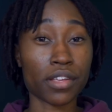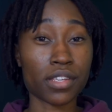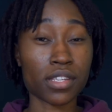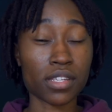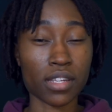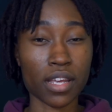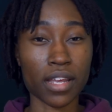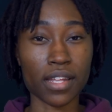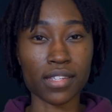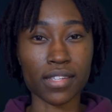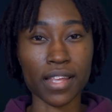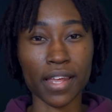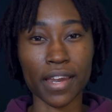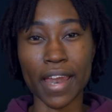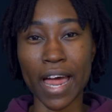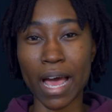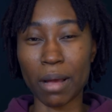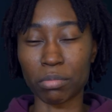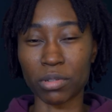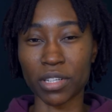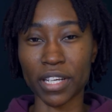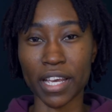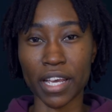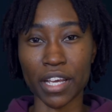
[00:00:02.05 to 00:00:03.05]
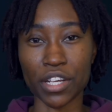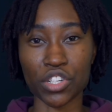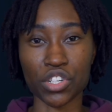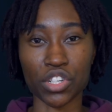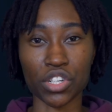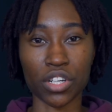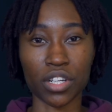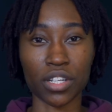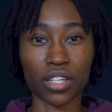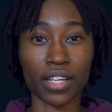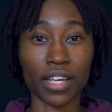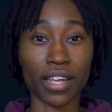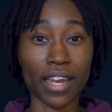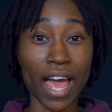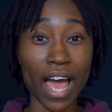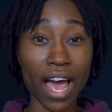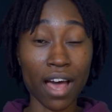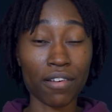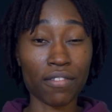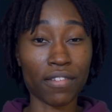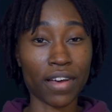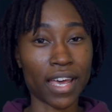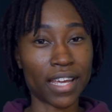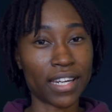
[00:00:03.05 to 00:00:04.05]
states that an application can
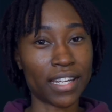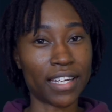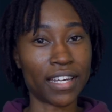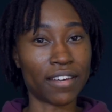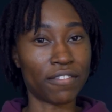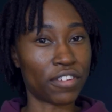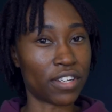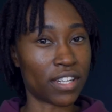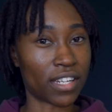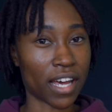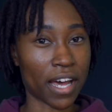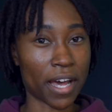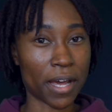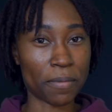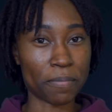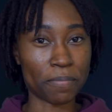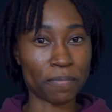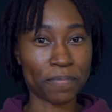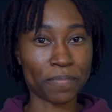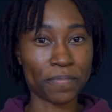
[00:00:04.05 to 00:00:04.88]
have at any given time.